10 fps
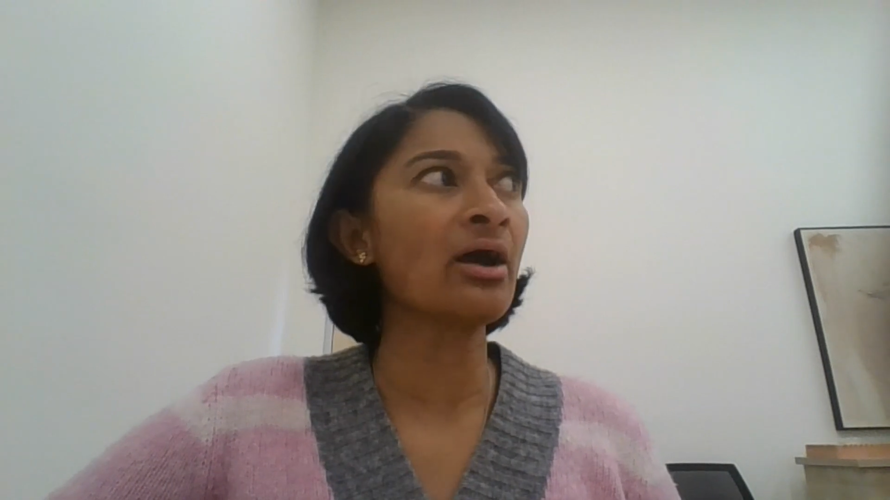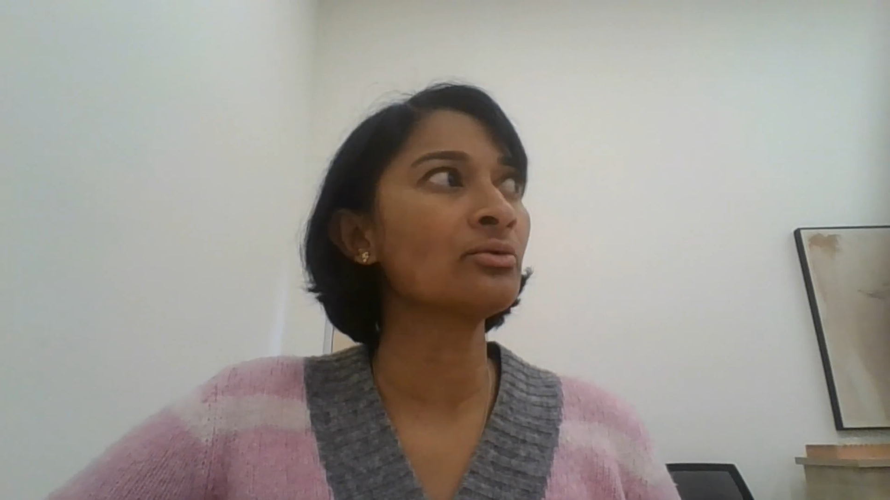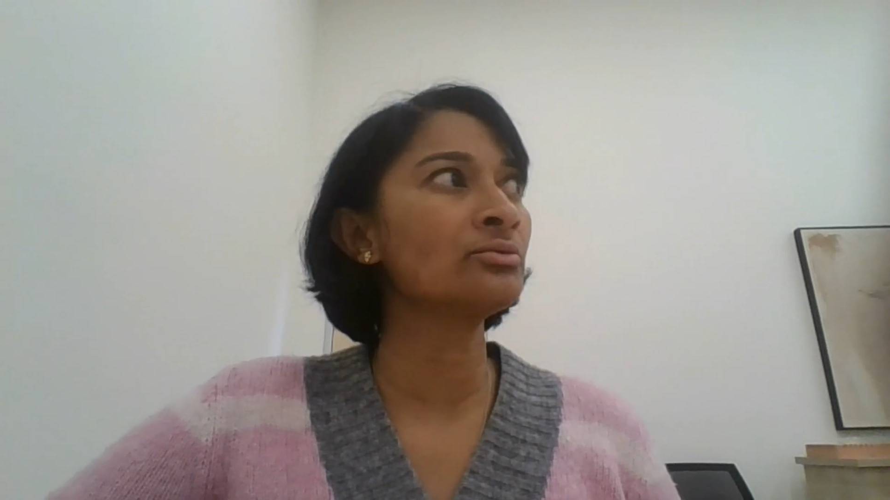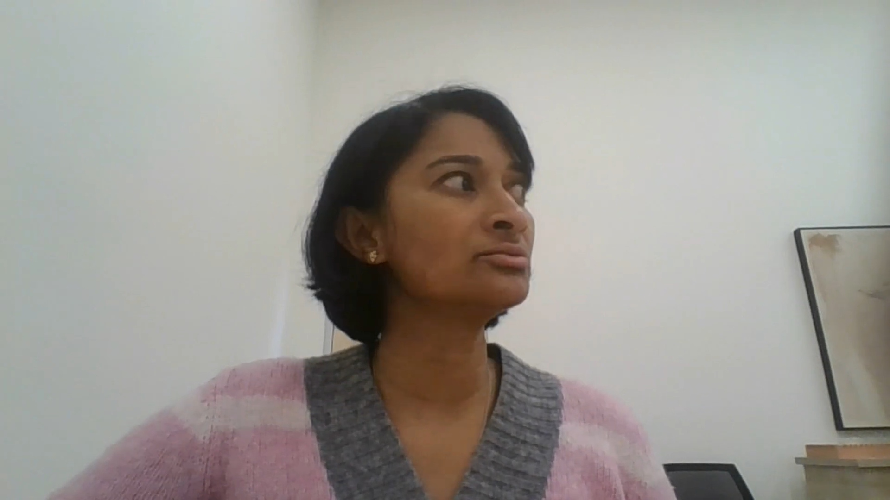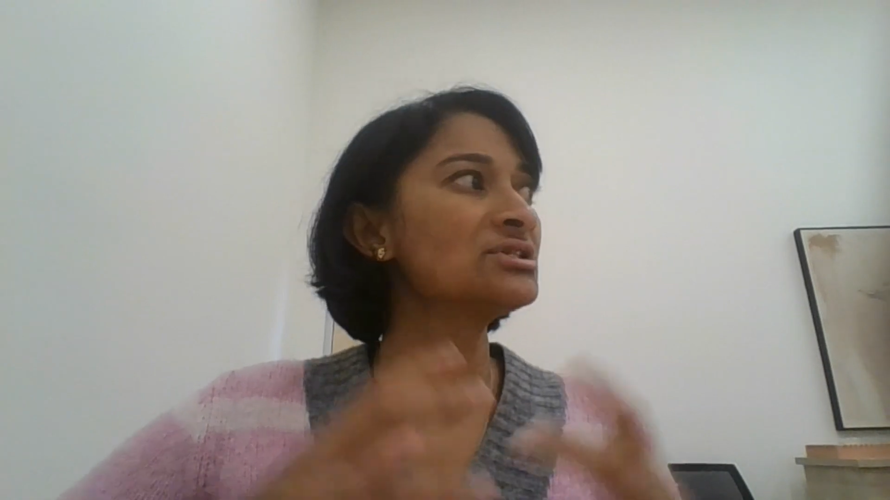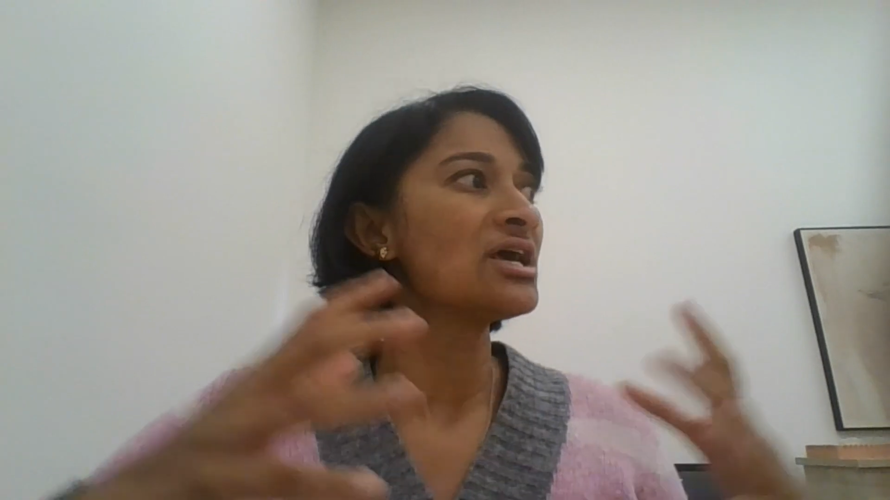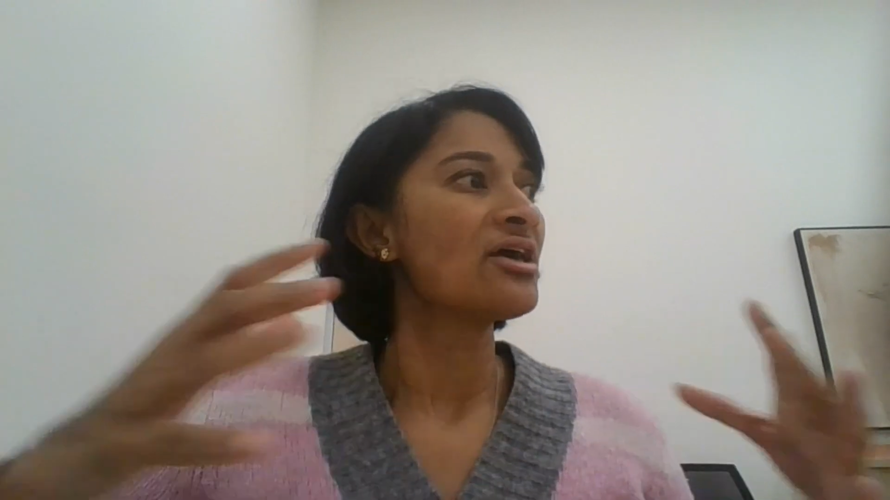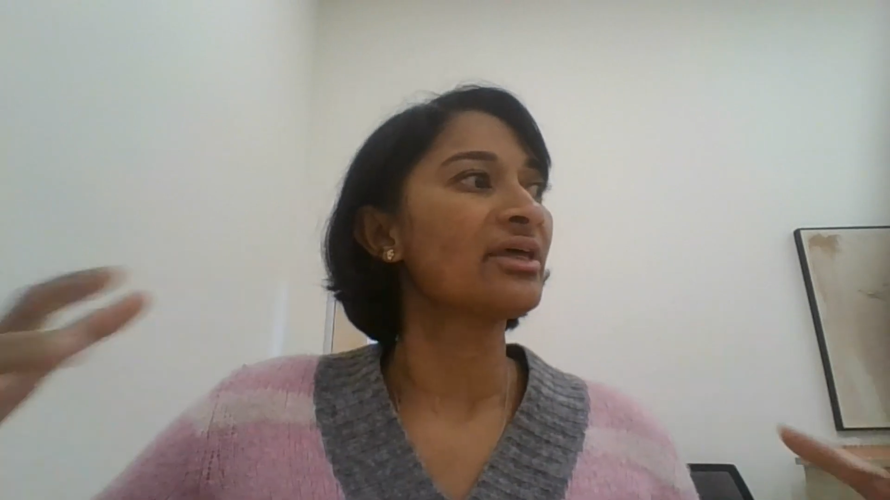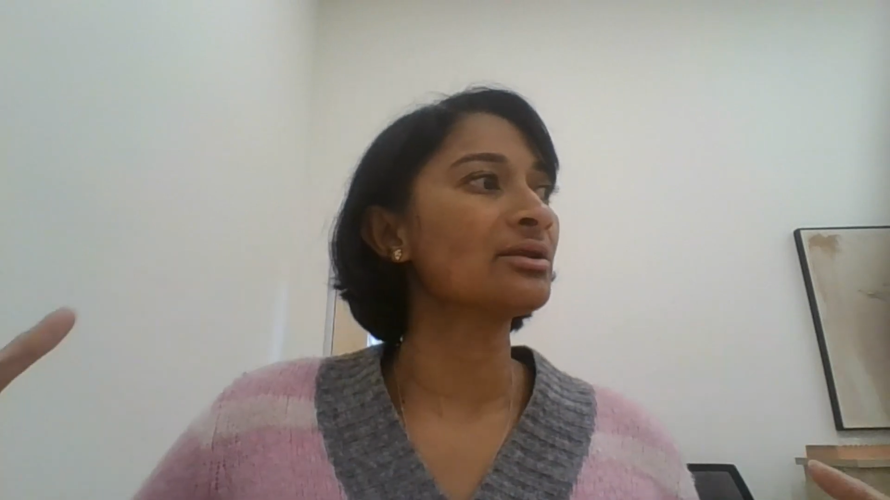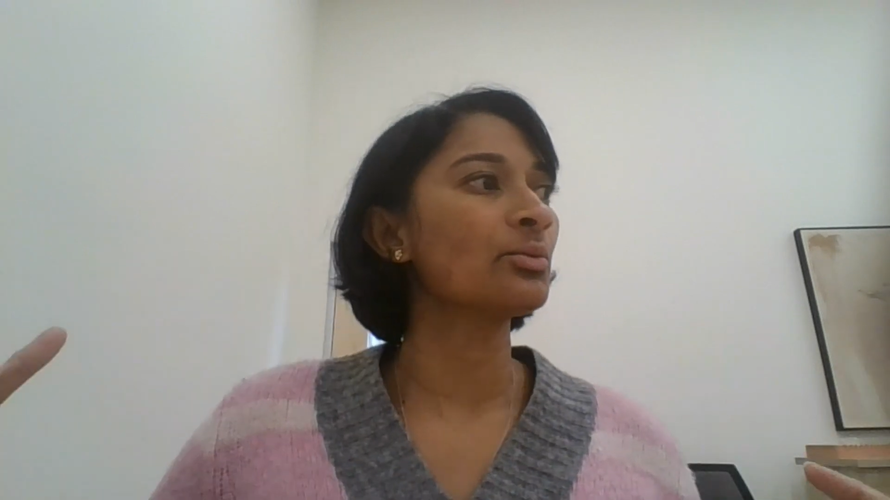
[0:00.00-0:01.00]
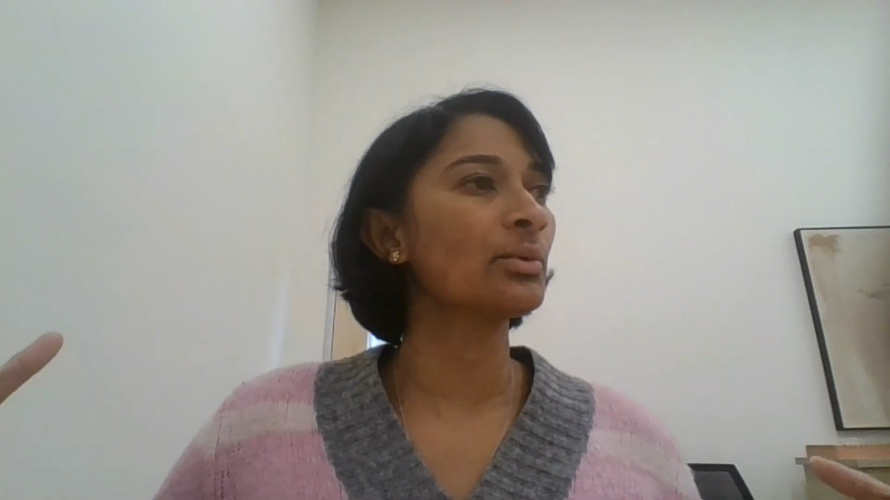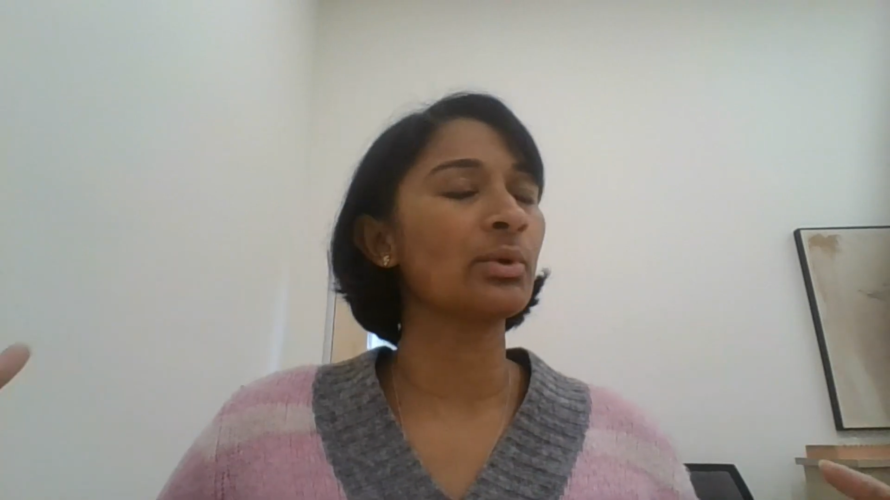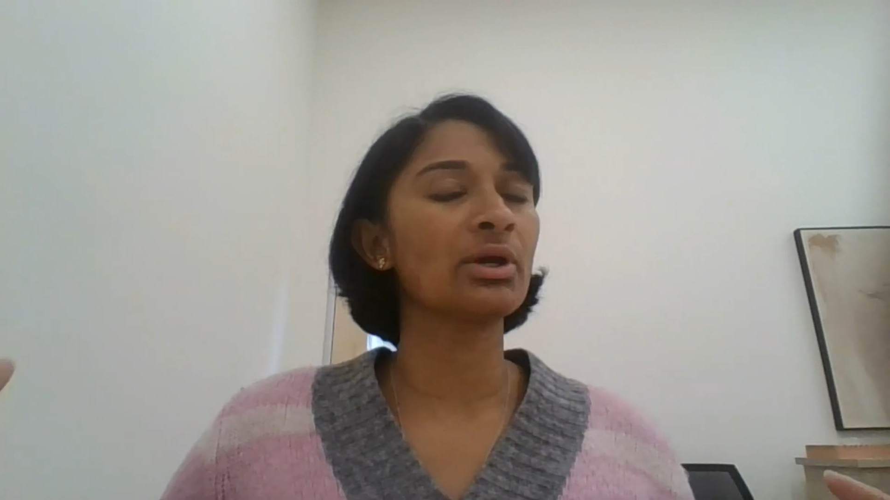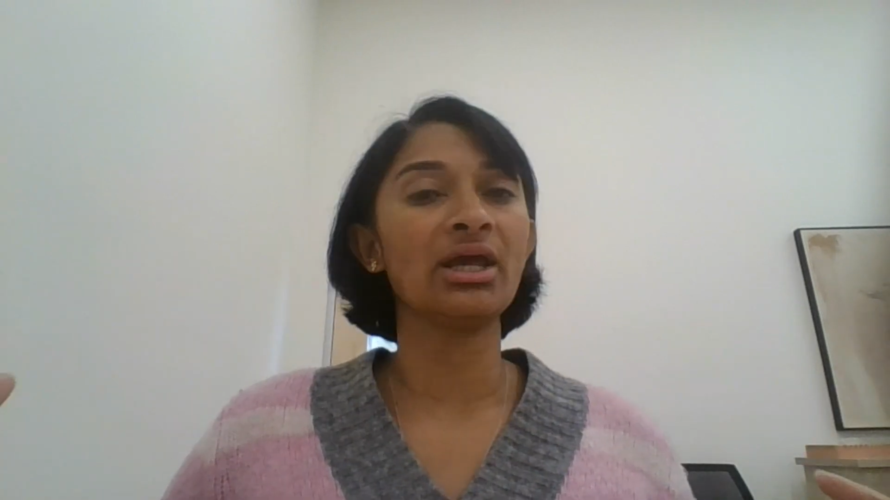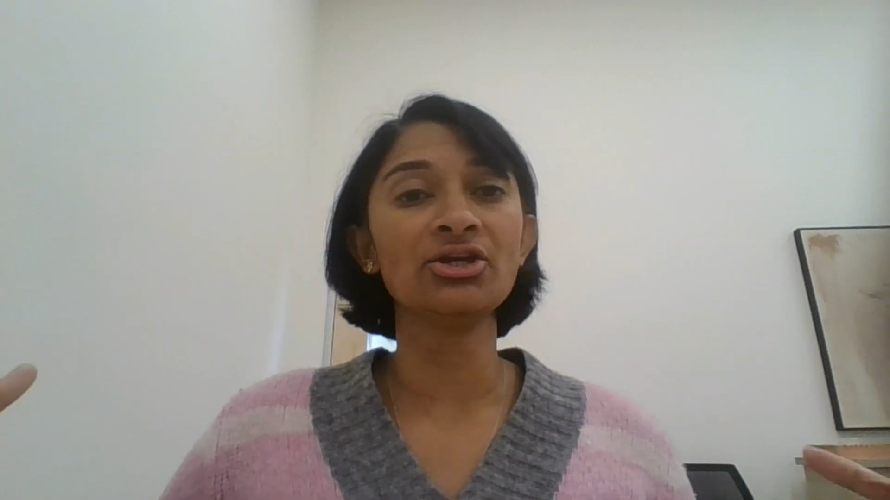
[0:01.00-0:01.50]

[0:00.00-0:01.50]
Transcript: found that